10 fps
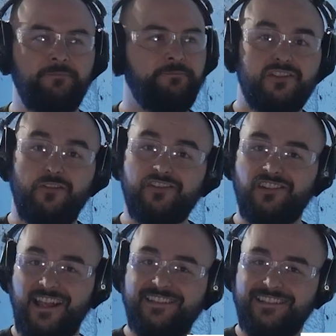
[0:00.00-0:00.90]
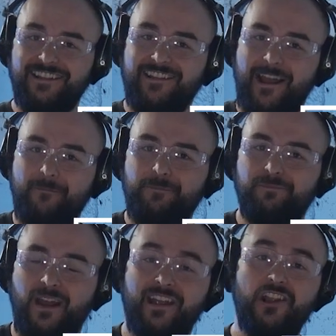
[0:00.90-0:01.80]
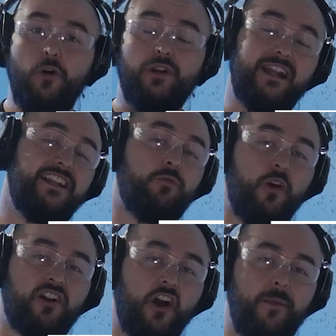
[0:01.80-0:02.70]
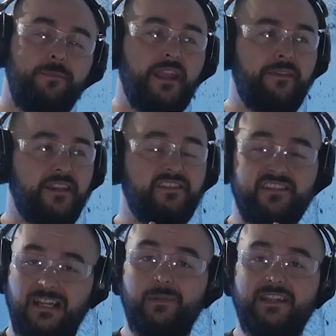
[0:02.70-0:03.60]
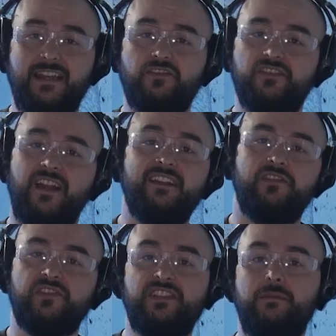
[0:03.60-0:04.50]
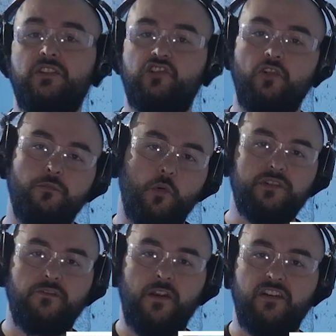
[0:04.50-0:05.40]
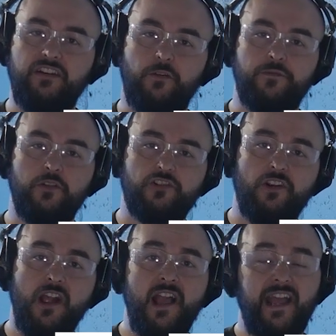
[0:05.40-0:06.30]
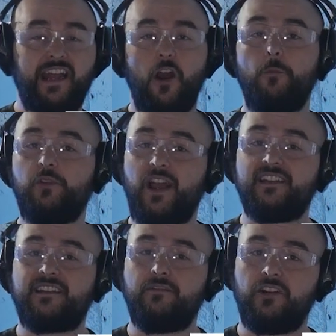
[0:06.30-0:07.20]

So there's a lesson in that. I know what I need to work on, and this is going to be an exercise you'll see me shoot more in the very near future, and I hope you guys give it